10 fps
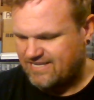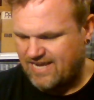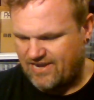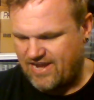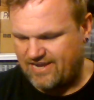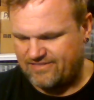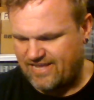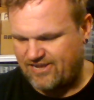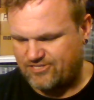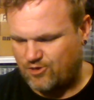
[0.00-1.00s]
and
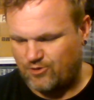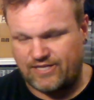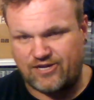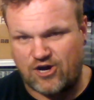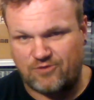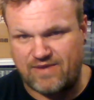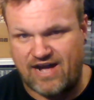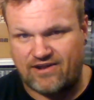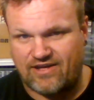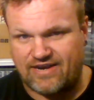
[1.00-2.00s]
they totally called me
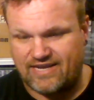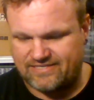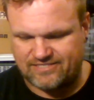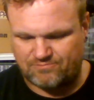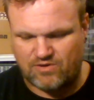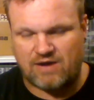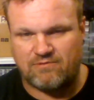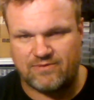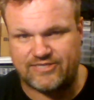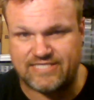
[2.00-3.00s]
out on it and
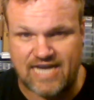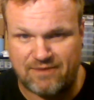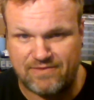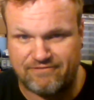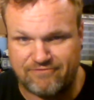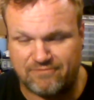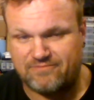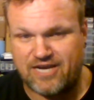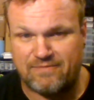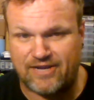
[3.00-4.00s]
probably stopped me from
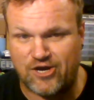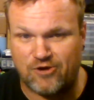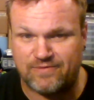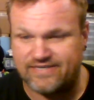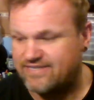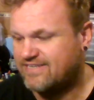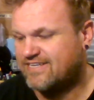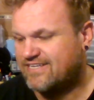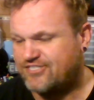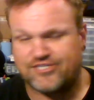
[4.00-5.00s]
coming home and
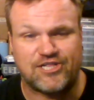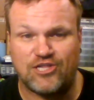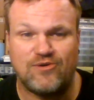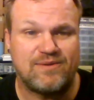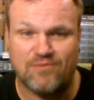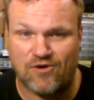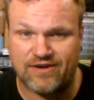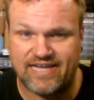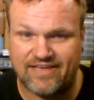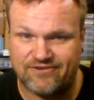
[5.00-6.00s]
just gluing more
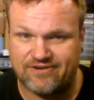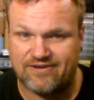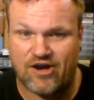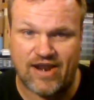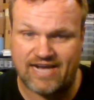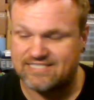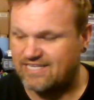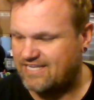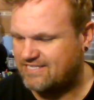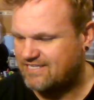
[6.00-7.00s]
together on
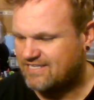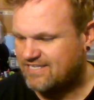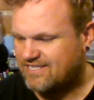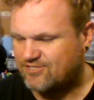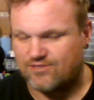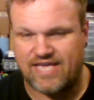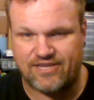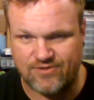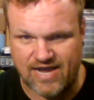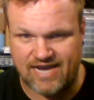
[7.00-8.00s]
accident. So thank
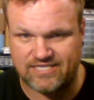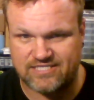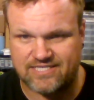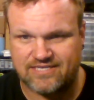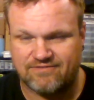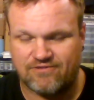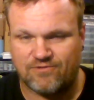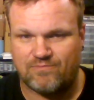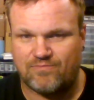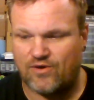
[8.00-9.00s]
you guys
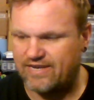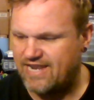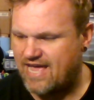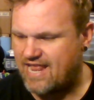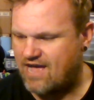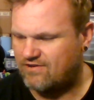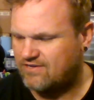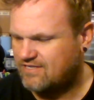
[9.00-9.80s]
for pointing that out.